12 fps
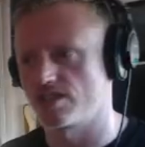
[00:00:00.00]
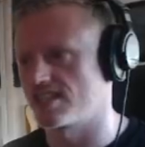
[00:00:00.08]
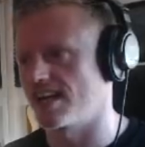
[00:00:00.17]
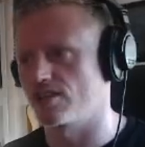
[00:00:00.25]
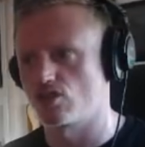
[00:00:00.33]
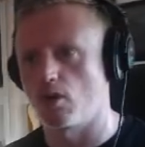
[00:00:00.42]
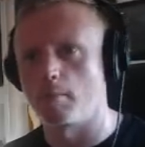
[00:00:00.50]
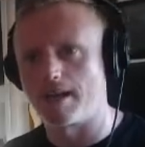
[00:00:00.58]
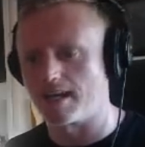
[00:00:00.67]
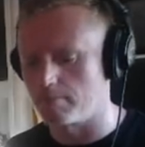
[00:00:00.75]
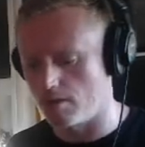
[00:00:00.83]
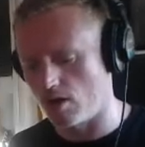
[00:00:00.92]
style, sort of
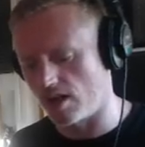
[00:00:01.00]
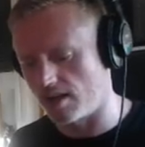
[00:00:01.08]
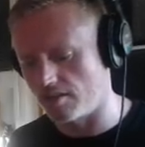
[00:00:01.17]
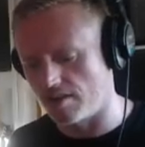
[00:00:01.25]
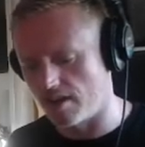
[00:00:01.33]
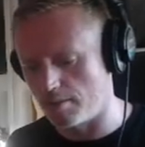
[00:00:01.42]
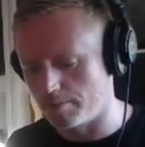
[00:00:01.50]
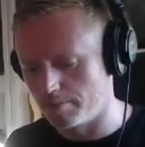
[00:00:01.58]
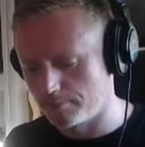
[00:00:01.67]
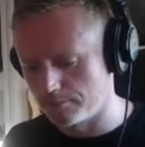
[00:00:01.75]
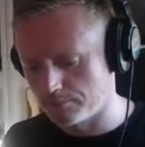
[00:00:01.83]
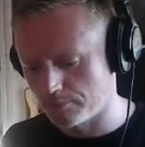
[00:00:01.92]
ping pong kind of vibe.
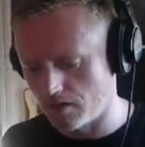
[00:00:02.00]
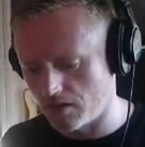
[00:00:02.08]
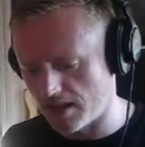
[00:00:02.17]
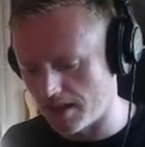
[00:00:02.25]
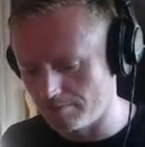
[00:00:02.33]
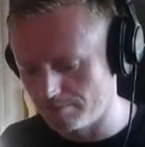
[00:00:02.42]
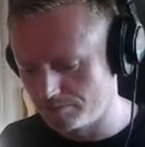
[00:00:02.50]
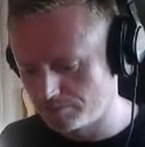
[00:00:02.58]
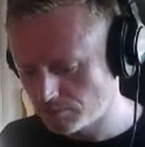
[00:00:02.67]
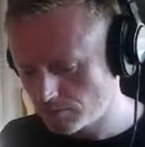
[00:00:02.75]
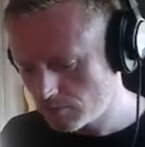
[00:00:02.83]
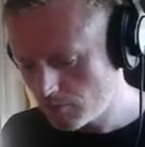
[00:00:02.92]
Okay.
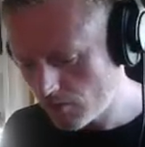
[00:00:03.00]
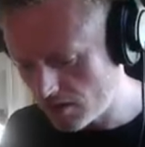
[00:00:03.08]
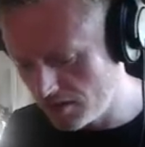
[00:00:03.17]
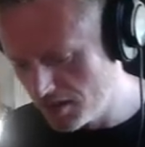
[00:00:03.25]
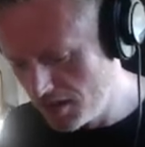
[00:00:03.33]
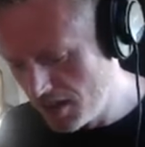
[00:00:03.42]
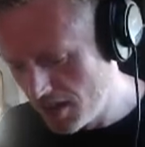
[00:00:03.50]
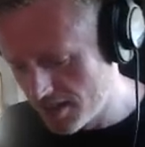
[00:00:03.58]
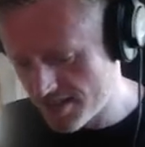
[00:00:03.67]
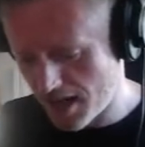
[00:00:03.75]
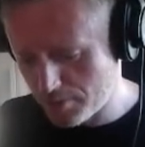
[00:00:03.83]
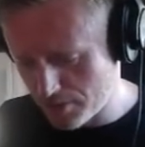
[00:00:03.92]

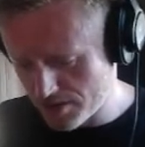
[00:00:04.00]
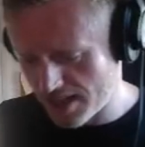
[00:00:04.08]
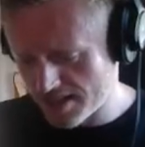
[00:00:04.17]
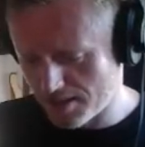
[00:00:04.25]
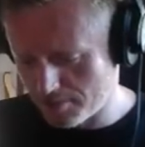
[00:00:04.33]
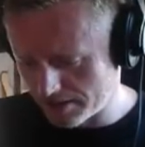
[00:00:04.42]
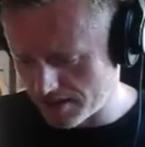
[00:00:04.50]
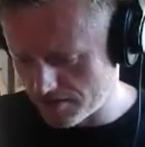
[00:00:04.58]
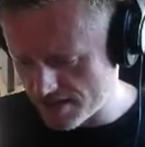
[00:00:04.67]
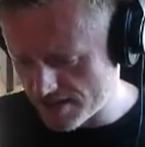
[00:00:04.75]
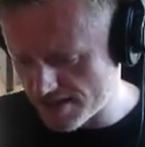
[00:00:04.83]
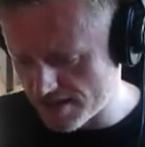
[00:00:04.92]
Taboo says, I believe
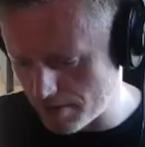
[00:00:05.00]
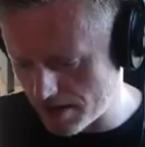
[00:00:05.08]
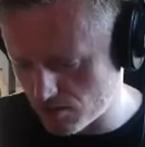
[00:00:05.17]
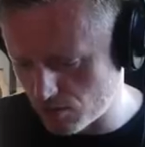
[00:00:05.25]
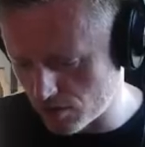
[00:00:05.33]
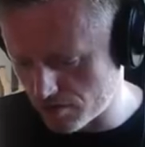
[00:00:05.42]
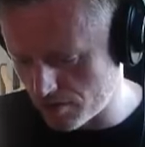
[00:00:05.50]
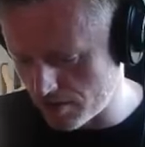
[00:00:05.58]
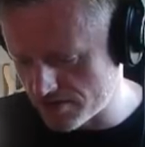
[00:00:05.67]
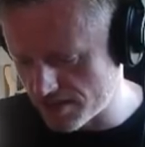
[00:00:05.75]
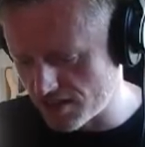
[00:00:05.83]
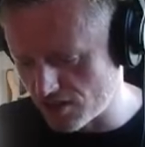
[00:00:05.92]
this is the best walkthrough
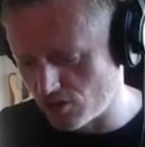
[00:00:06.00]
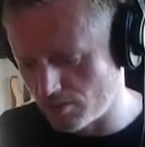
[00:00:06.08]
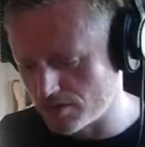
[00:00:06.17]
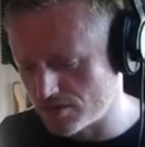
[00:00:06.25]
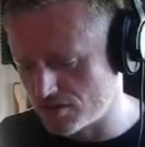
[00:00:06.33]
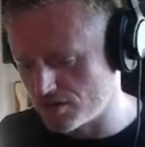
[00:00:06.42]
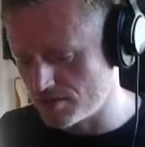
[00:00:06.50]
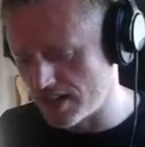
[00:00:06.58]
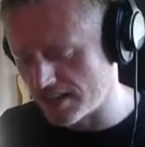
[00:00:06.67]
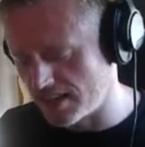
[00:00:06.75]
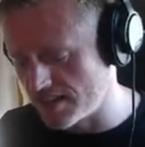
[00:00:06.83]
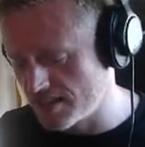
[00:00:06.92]
I've seen in almost 2
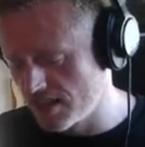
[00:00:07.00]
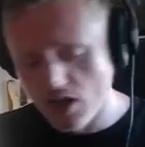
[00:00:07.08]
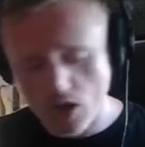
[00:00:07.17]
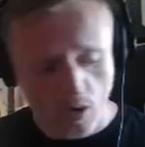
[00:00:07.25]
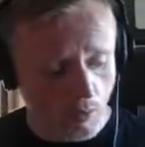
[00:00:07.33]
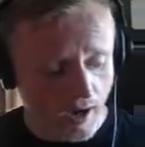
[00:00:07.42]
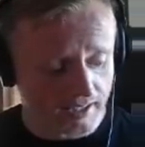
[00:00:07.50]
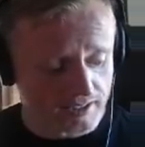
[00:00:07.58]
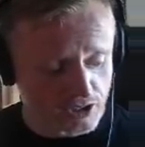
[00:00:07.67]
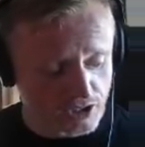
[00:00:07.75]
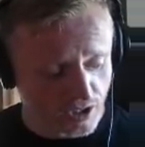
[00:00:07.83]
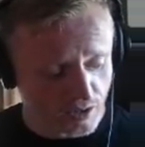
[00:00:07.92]
decades. Well,
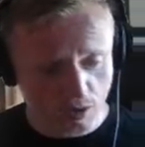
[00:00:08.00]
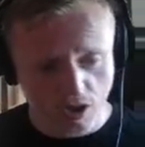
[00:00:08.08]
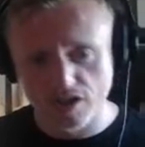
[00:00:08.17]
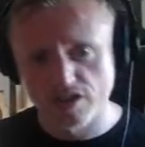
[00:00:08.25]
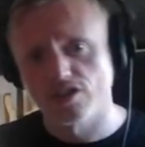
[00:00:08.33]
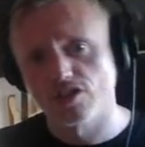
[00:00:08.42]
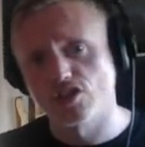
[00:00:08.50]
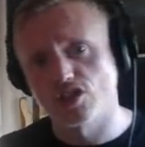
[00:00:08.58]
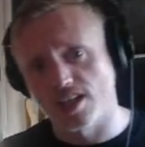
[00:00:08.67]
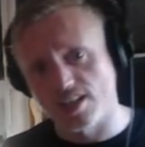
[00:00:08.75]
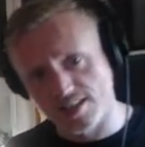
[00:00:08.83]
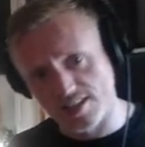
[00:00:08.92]
you know what?
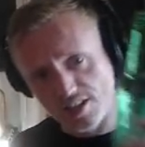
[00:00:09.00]
Cheers to